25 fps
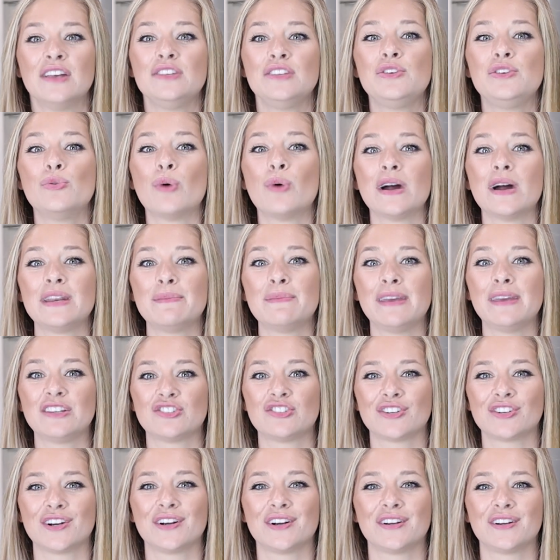You want to make
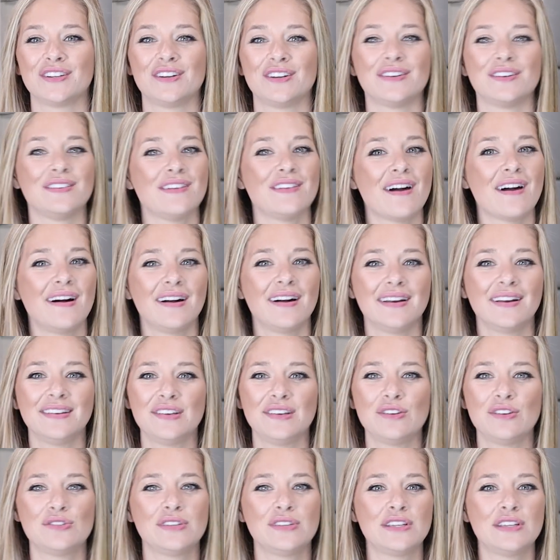sure you're not
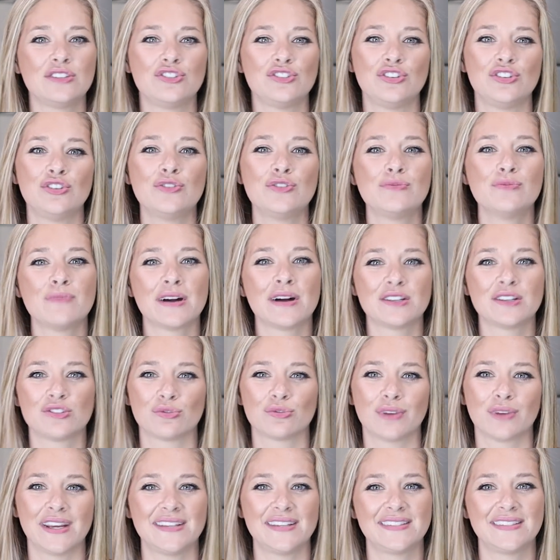using too much
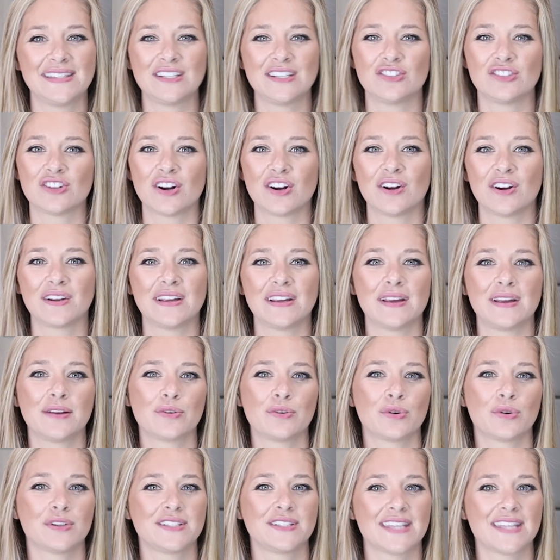racing jargon
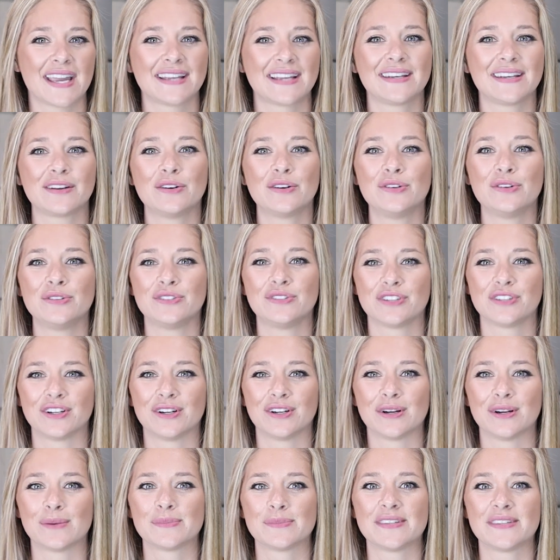or technical
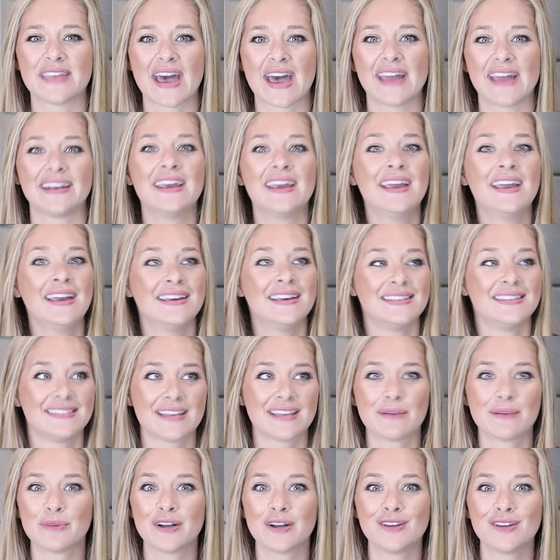terms that
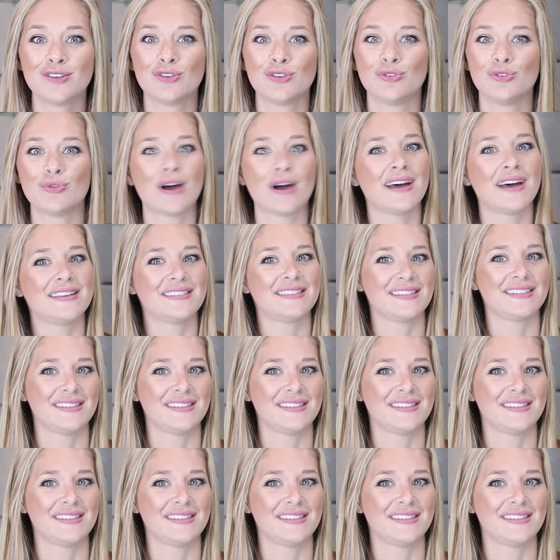someone who has